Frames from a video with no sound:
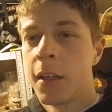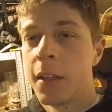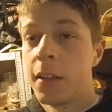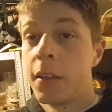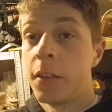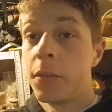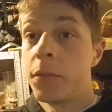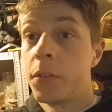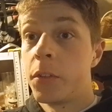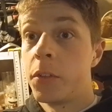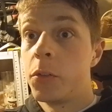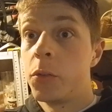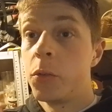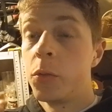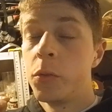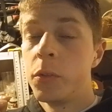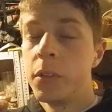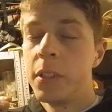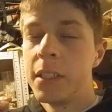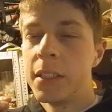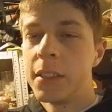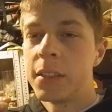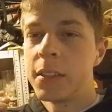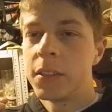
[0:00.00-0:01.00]
And if you do
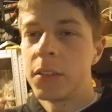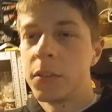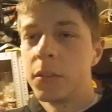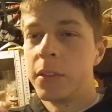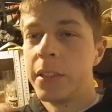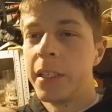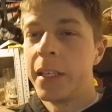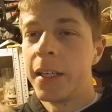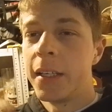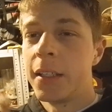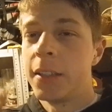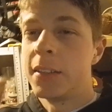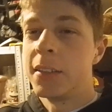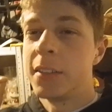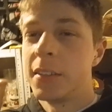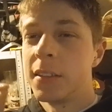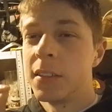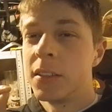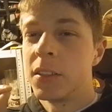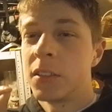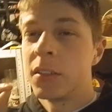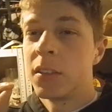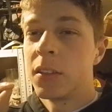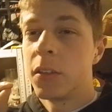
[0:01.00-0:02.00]
this today, this
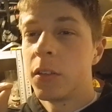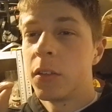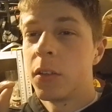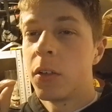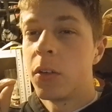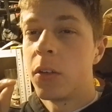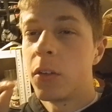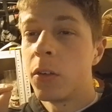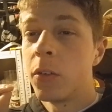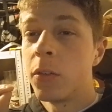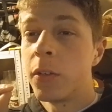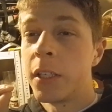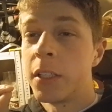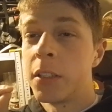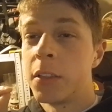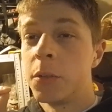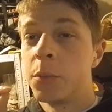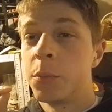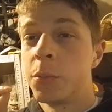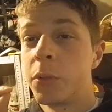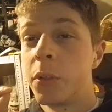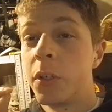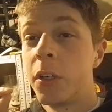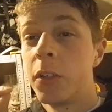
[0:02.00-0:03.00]
is already
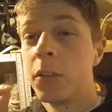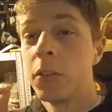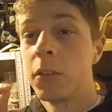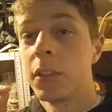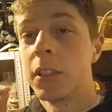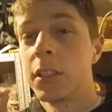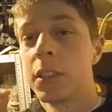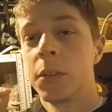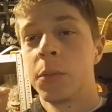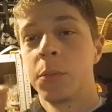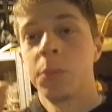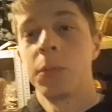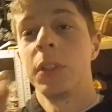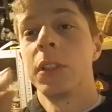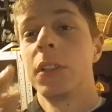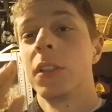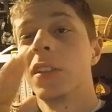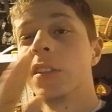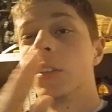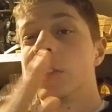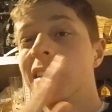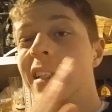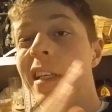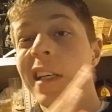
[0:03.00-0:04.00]
progress
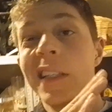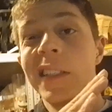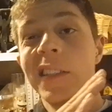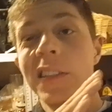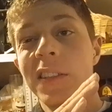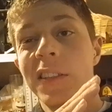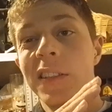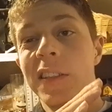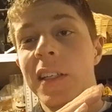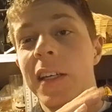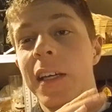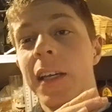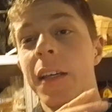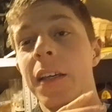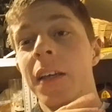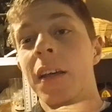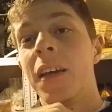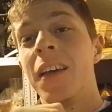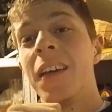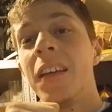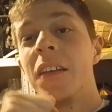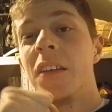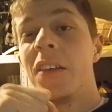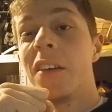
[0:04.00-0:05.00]
because yesterday
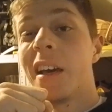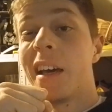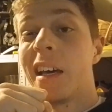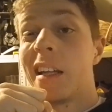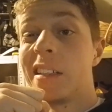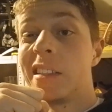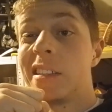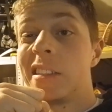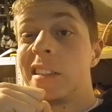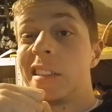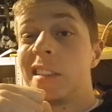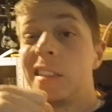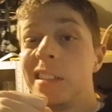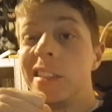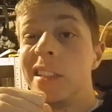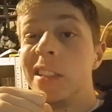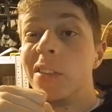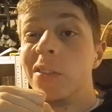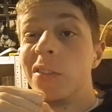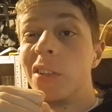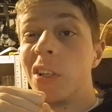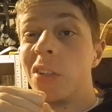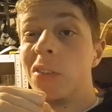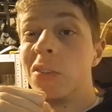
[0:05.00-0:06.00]
you had
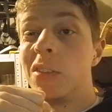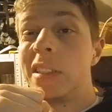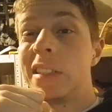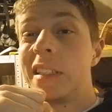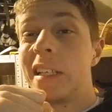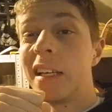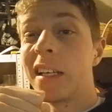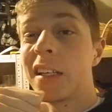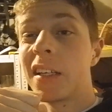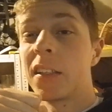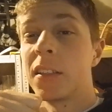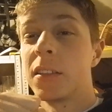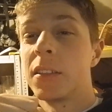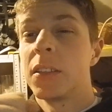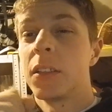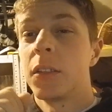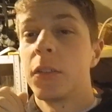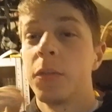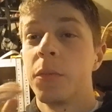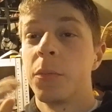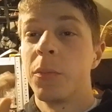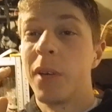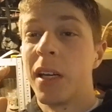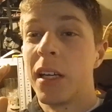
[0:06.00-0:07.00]
zero seconds
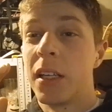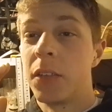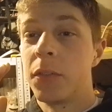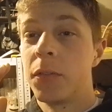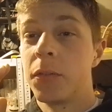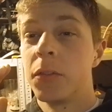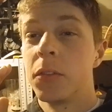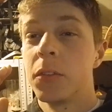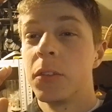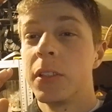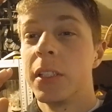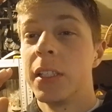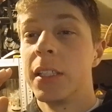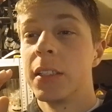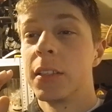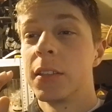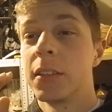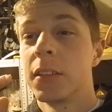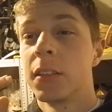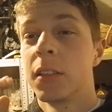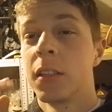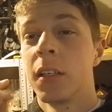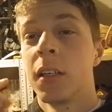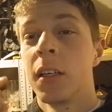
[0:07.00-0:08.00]
of
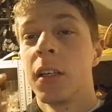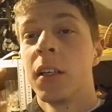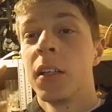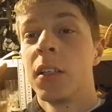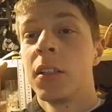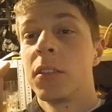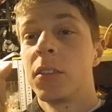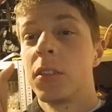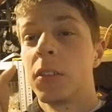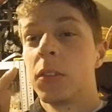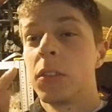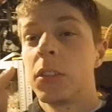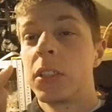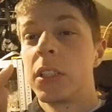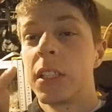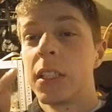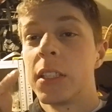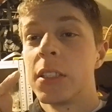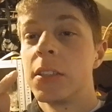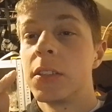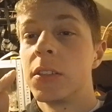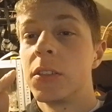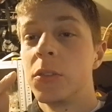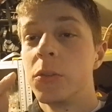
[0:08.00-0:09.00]
mindfulness. So
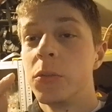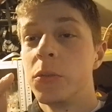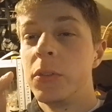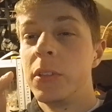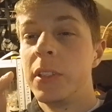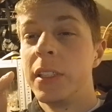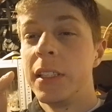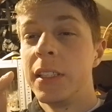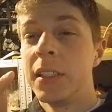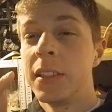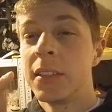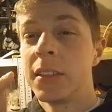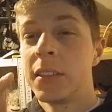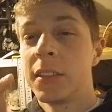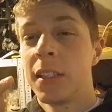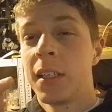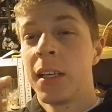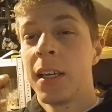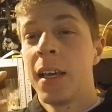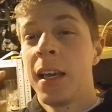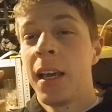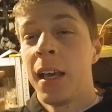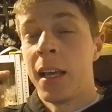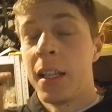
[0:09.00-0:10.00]
just do this
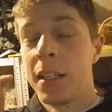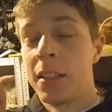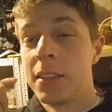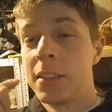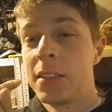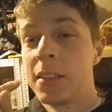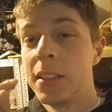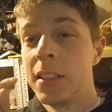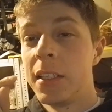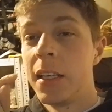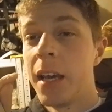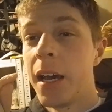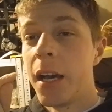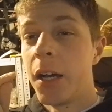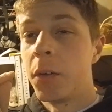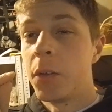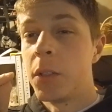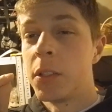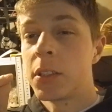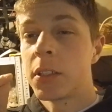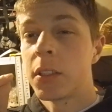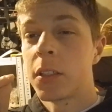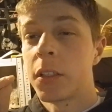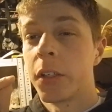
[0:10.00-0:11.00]
and see how
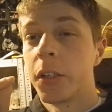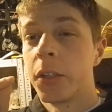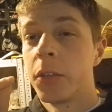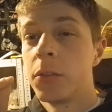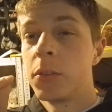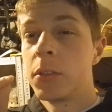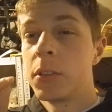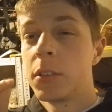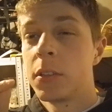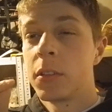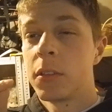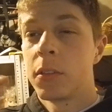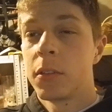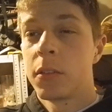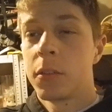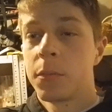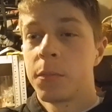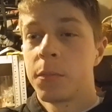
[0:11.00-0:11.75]
it goes.